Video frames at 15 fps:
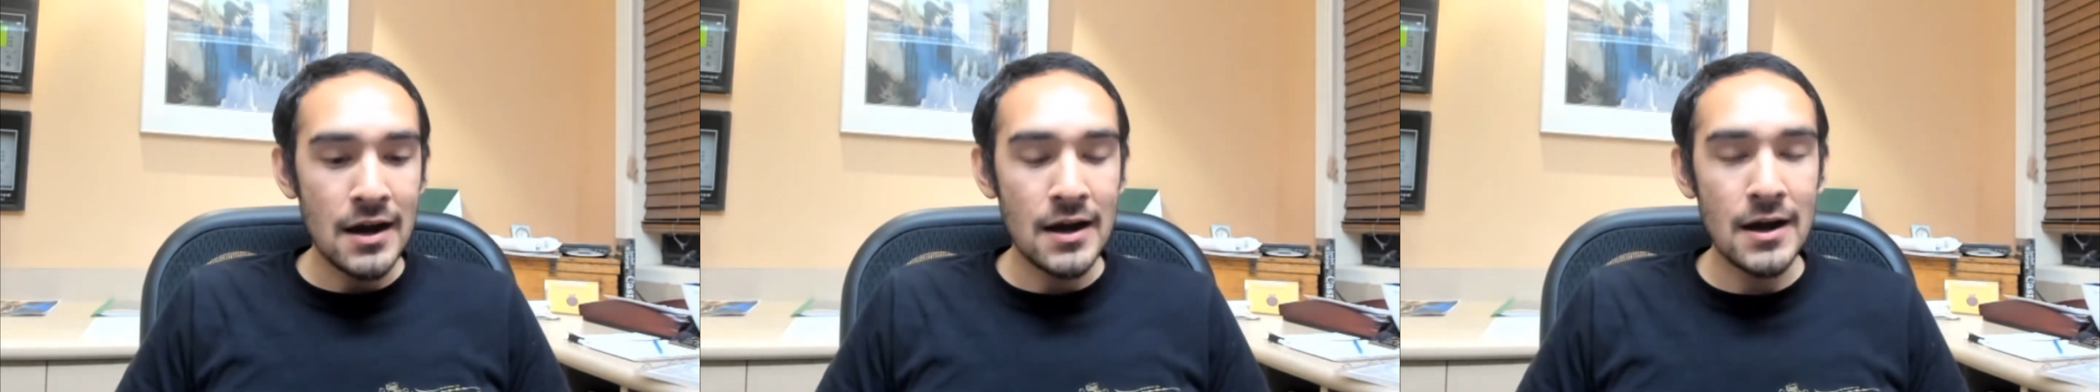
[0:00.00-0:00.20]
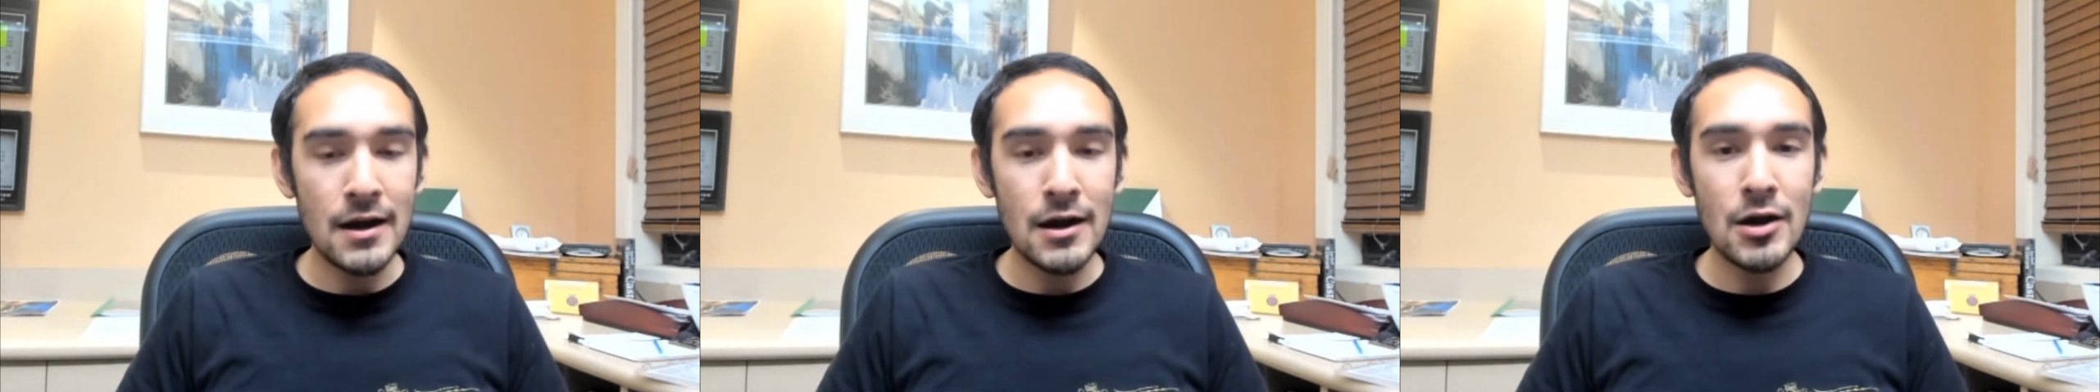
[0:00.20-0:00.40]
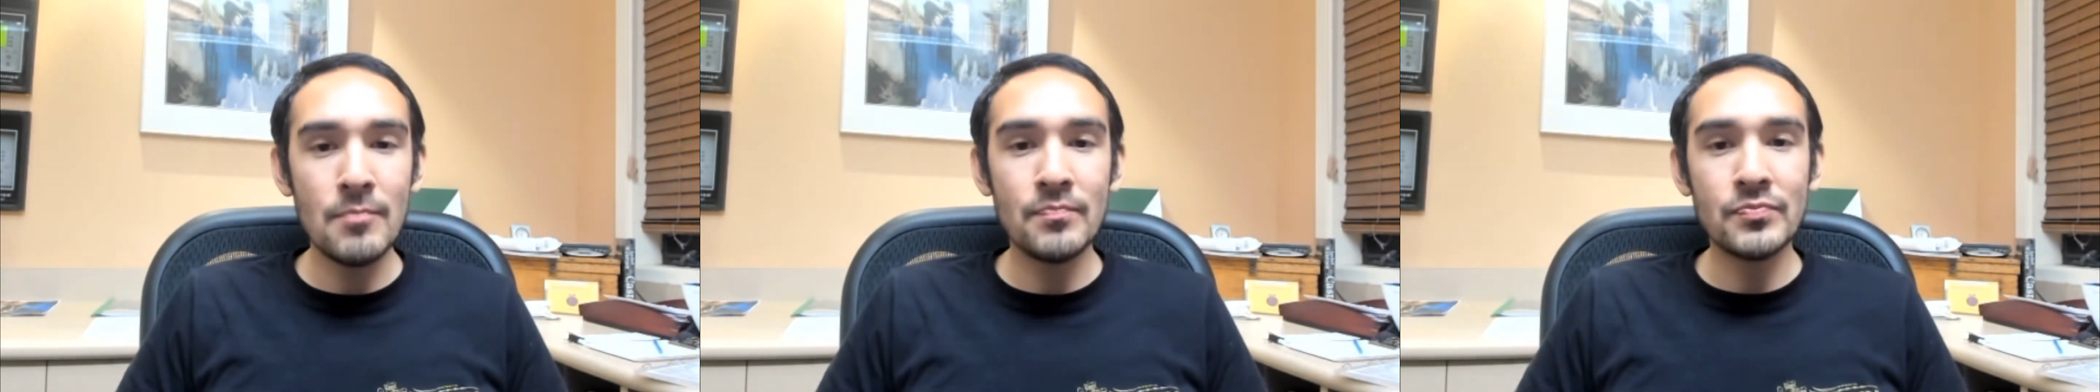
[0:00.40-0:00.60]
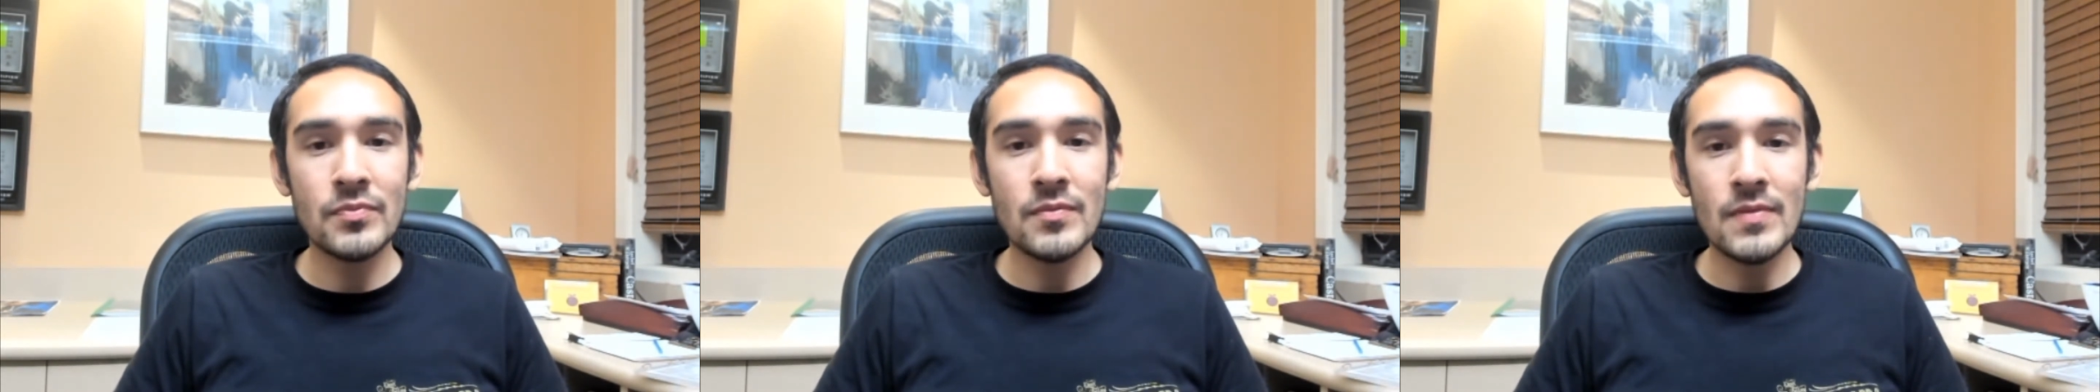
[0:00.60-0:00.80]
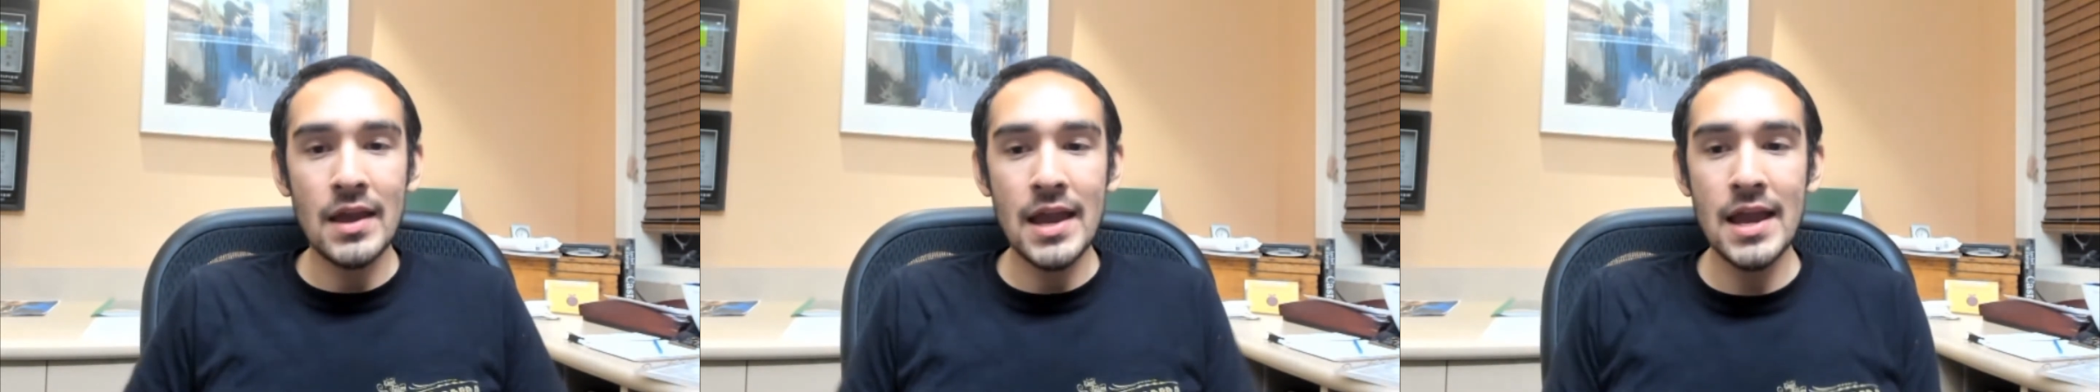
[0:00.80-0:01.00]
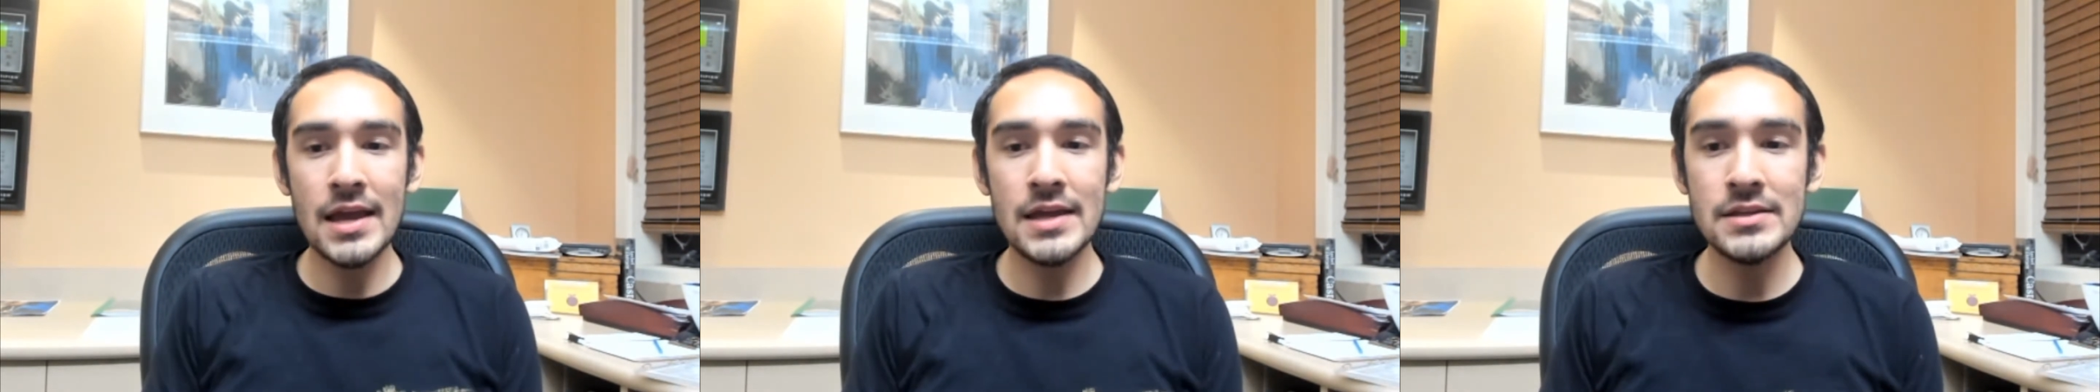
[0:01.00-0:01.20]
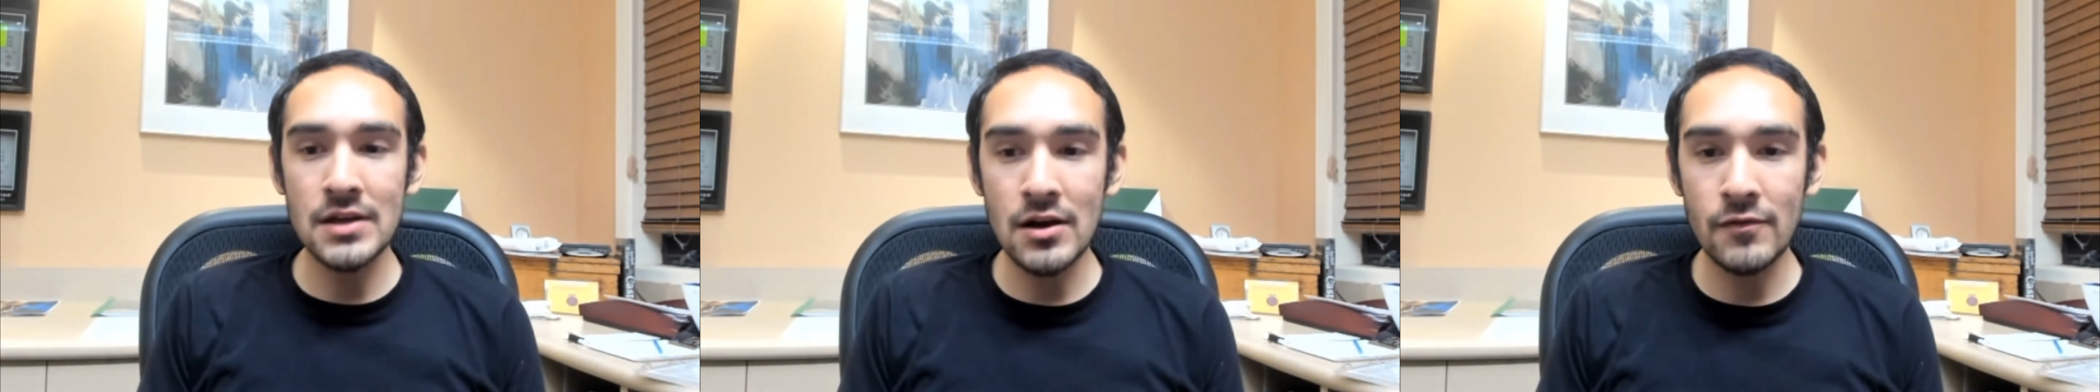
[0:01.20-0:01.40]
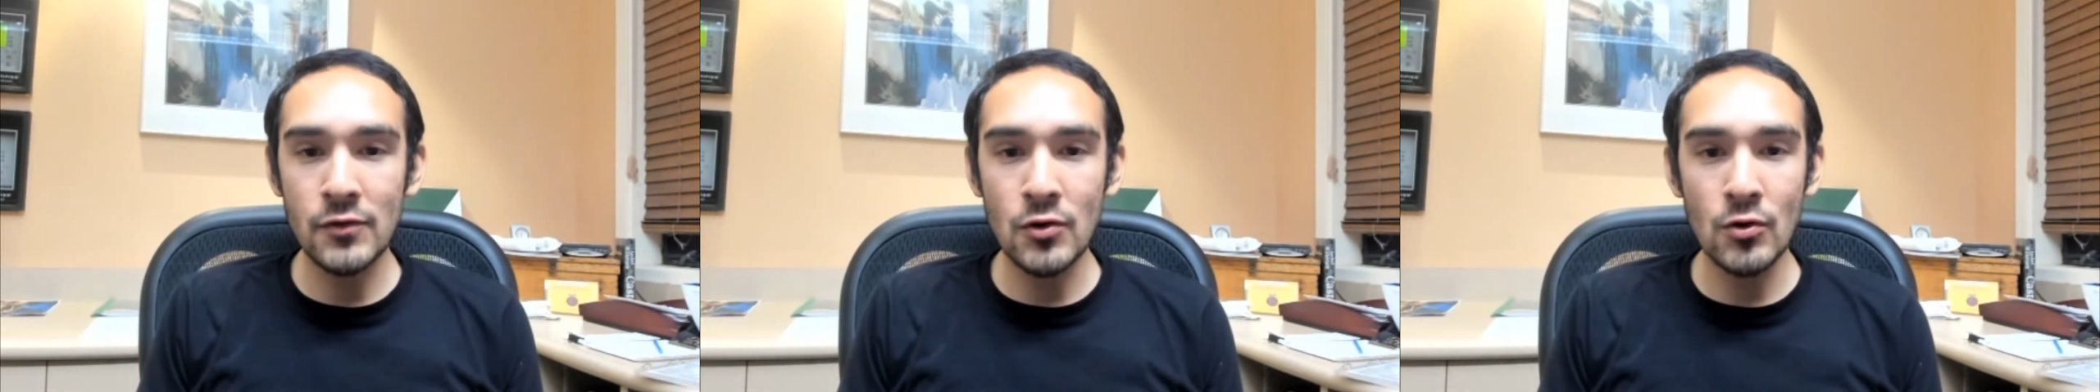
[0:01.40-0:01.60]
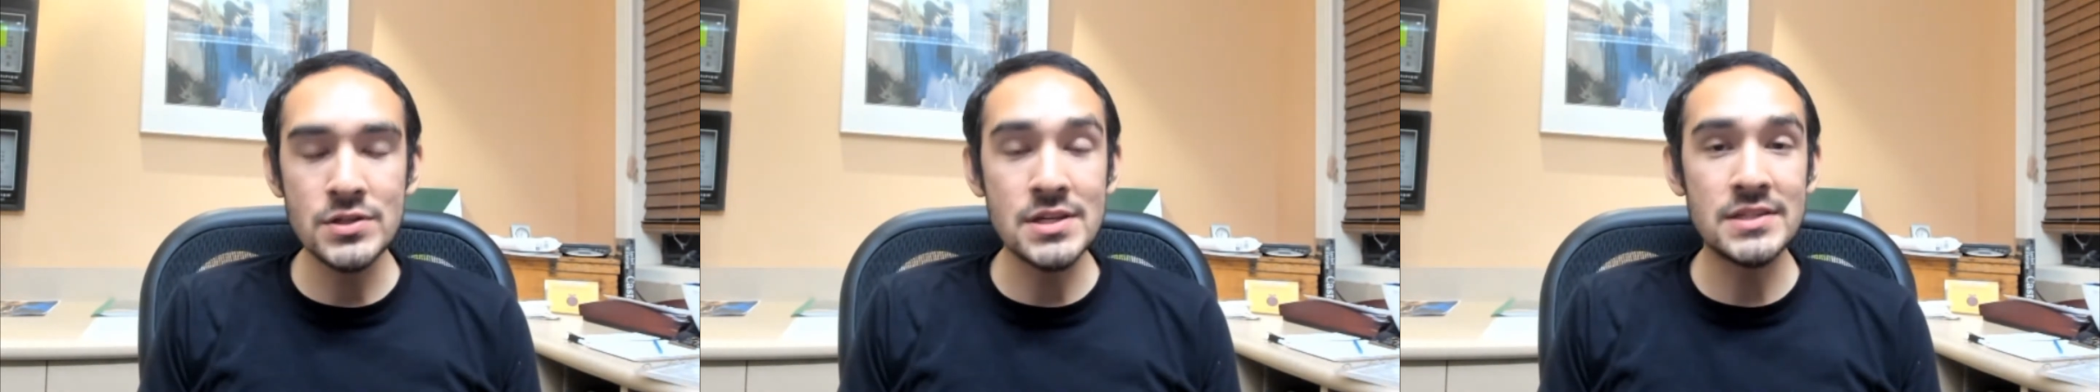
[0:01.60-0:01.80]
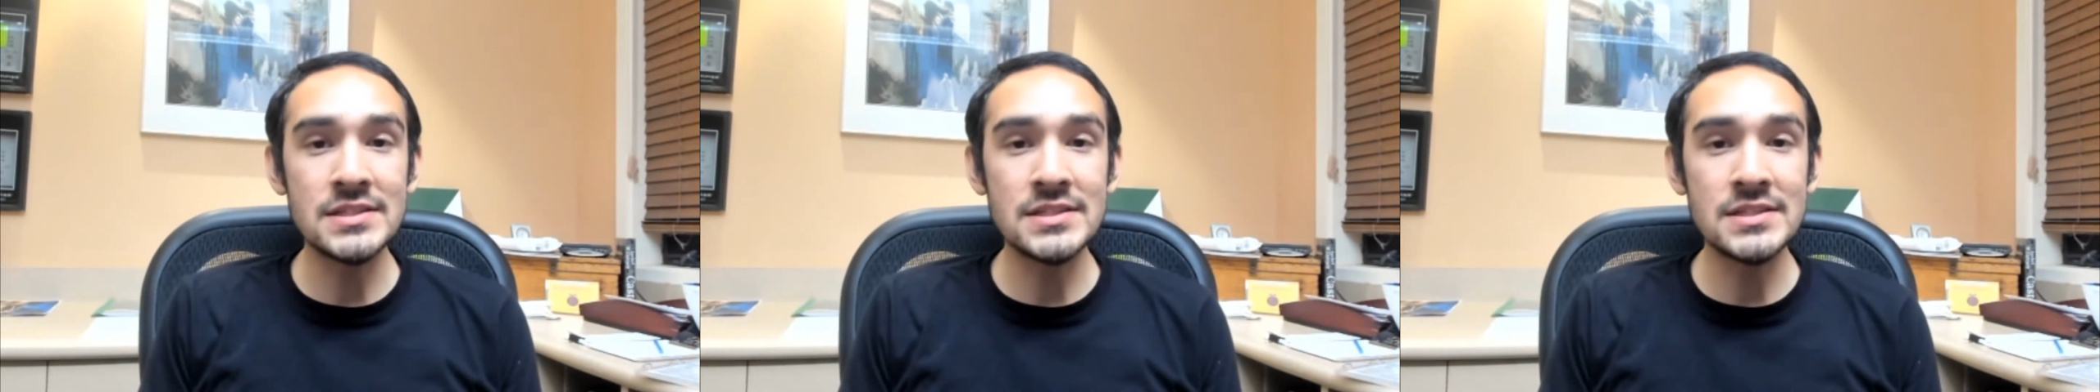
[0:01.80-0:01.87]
And of course,